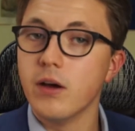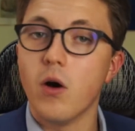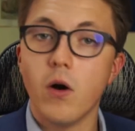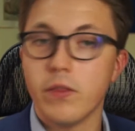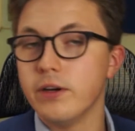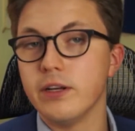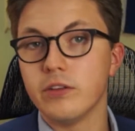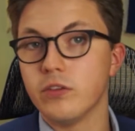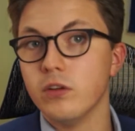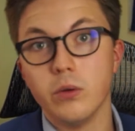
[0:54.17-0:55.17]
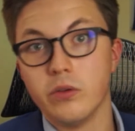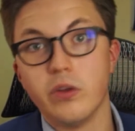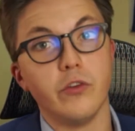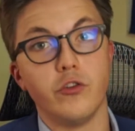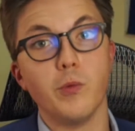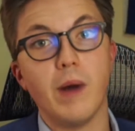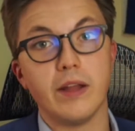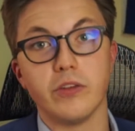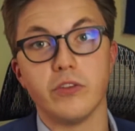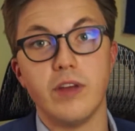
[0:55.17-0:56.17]
all that it needs to do is hit Joe
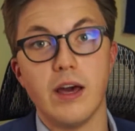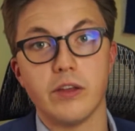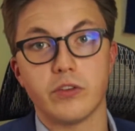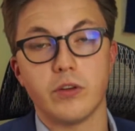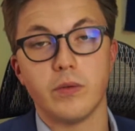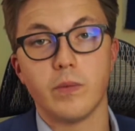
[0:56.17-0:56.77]
Biden's desk.